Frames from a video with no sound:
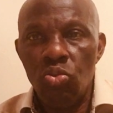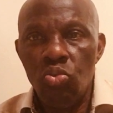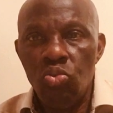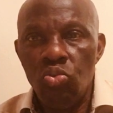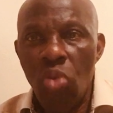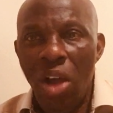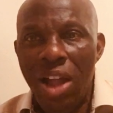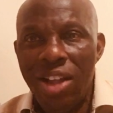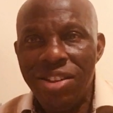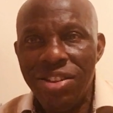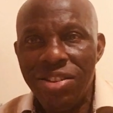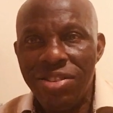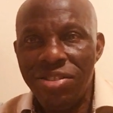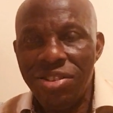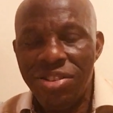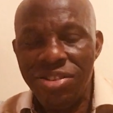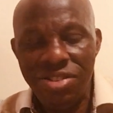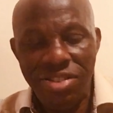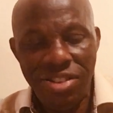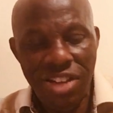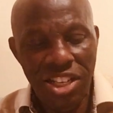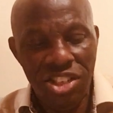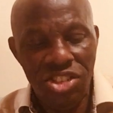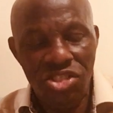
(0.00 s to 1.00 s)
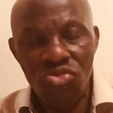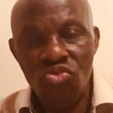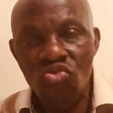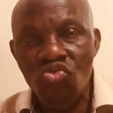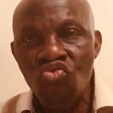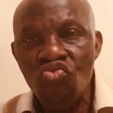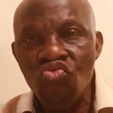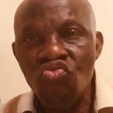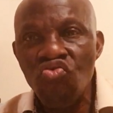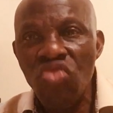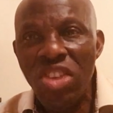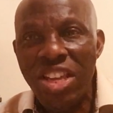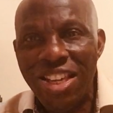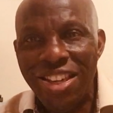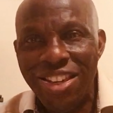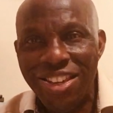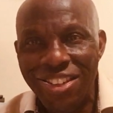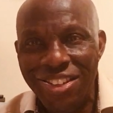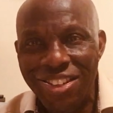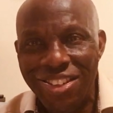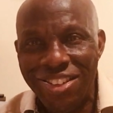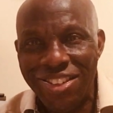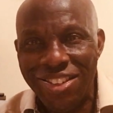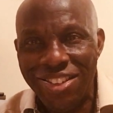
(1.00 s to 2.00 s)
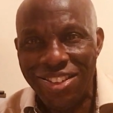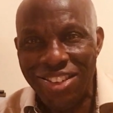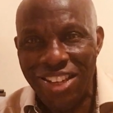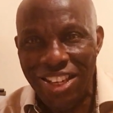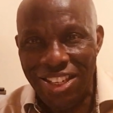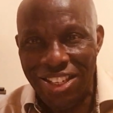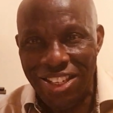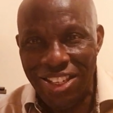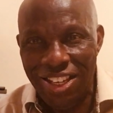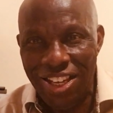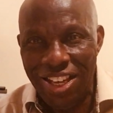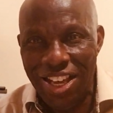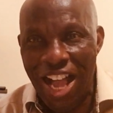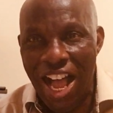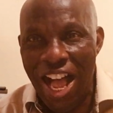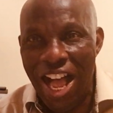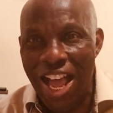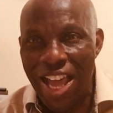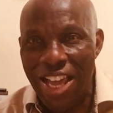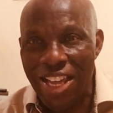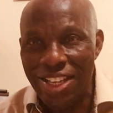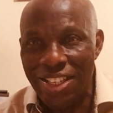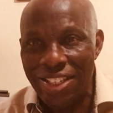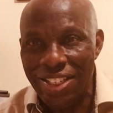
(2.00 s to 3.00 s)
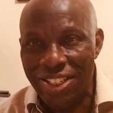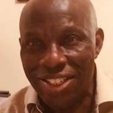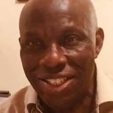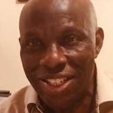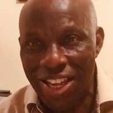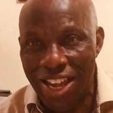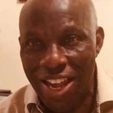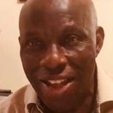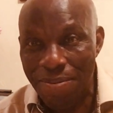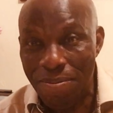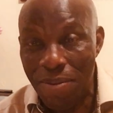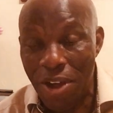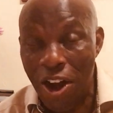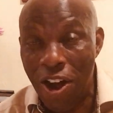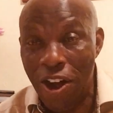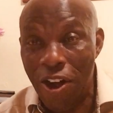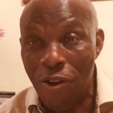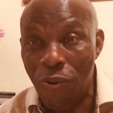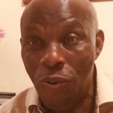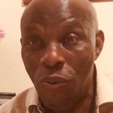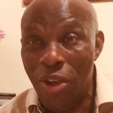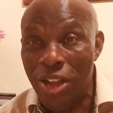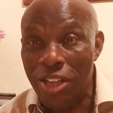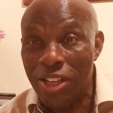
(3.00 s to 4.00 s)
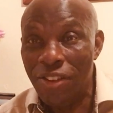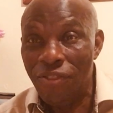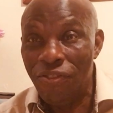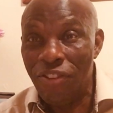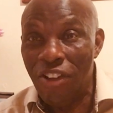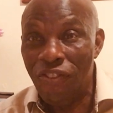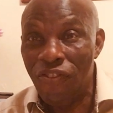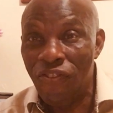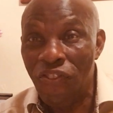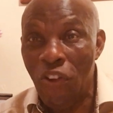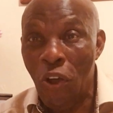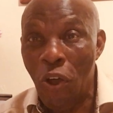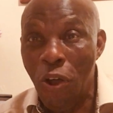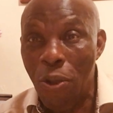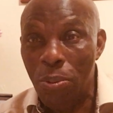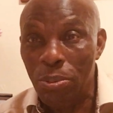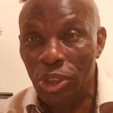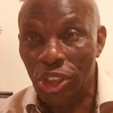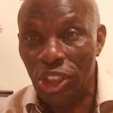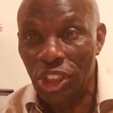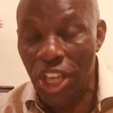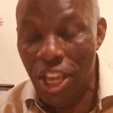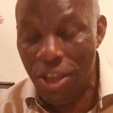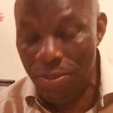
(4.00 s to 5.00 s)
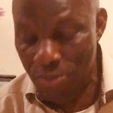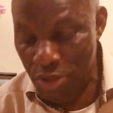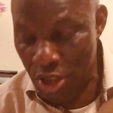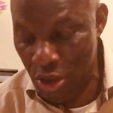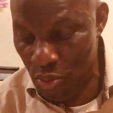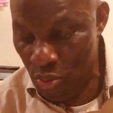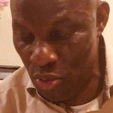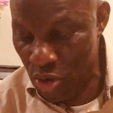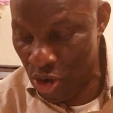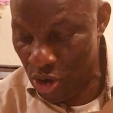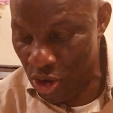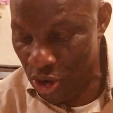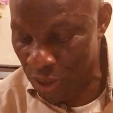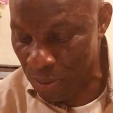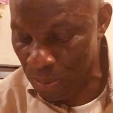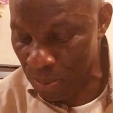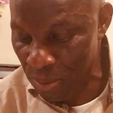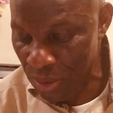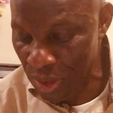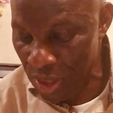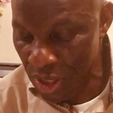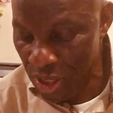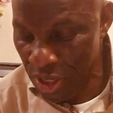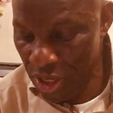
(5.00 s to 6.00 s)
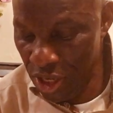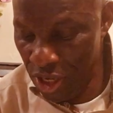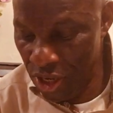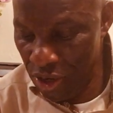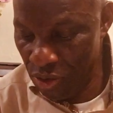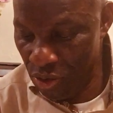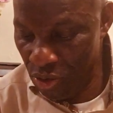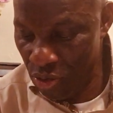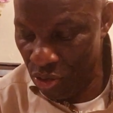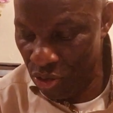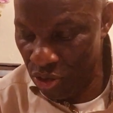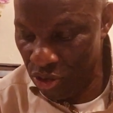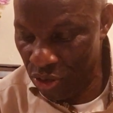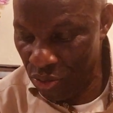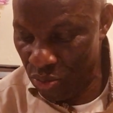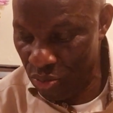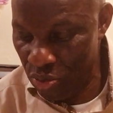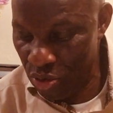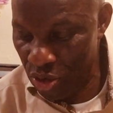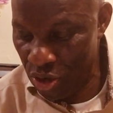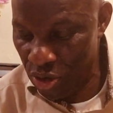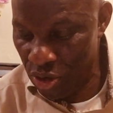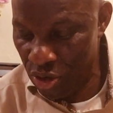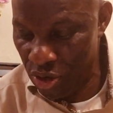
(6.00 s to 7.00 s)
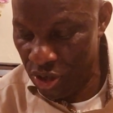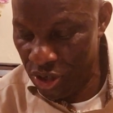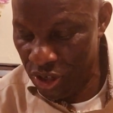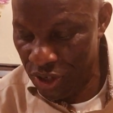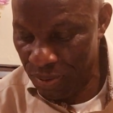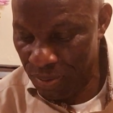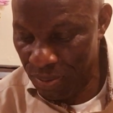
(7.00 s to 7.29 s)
wantonness, wicked city guys, them are whatever form, shape they were. Here goes the word.